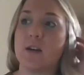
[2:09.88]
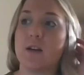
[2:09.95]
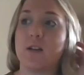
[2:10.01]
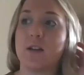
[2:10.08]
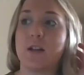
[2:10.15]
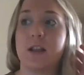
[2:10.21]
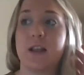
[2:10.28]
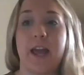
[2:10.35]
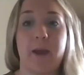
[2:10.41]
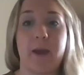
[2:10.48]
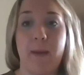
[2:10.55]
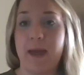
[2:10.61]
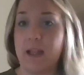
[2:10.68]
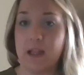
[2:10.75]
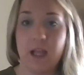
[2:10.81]

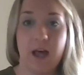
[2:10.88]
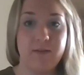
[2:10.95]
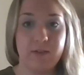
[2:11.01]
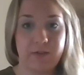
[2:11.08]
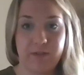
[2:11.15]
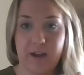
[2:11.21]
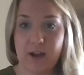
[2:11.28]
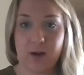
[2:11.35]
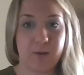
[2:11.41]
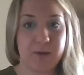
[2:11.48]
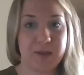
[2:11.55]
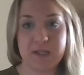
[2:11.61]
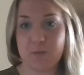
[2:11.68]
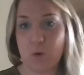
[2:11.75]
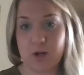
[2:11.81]
my love affair
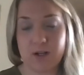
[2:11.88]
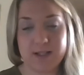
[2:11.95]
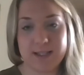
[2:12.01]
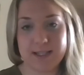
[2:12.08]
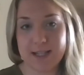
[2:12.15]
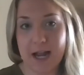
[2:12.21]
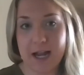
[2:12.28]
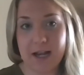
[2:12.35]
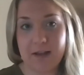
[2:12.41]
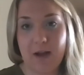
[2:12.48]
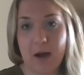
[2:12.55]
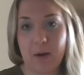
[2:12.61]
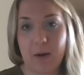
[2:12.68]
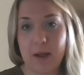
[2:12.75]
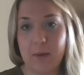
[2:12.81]
with sports is kind of
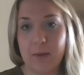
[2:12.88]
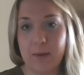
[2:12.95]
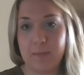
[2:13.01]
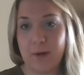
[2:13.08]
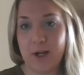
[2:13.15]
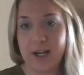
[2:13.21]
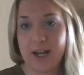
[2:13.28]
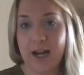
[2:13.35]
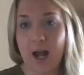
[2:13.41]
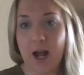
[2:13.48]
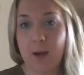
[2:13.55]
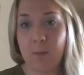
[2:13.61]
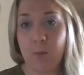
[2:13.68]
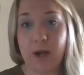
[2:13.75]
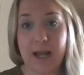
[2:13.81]
how I would put it,
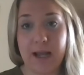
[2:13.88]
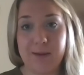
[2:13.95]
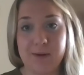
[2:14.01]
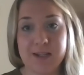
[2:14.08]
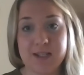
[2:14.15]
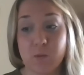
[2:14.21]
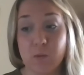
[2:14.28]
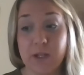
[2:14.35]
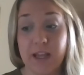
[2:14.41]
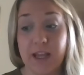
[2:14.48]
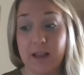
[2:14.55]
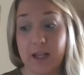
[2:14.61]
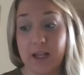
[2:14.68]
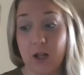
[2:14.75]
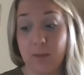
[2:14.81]
when I was really
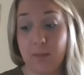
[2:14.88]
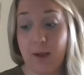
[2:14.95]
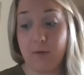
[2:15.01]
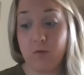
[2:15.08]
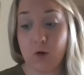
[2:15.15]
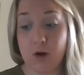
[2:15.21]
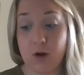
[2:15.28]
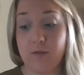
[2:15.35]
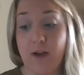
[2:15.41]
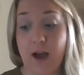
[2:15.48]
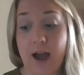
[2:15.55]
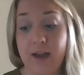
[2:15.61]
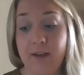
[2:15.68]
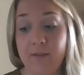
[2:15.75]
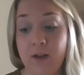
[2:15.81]
little, about 4 or
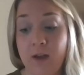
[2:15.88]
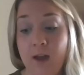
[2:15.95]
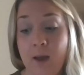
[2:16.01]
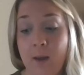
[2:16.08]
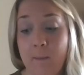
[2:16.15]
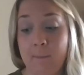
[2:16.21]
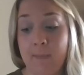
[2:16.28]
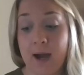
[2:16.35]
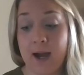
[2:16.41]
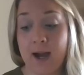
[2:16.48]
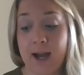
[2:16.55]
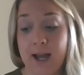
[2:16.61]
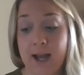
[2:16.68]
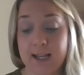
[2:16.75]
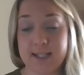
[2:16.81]
5.
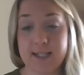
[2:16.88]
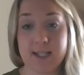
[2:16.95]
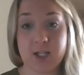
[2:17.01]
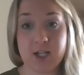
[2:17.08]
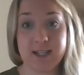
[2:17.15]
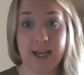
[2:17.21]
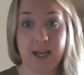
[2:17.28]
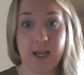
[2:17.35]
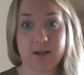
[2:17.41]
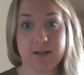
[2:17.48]
My sister's 8 years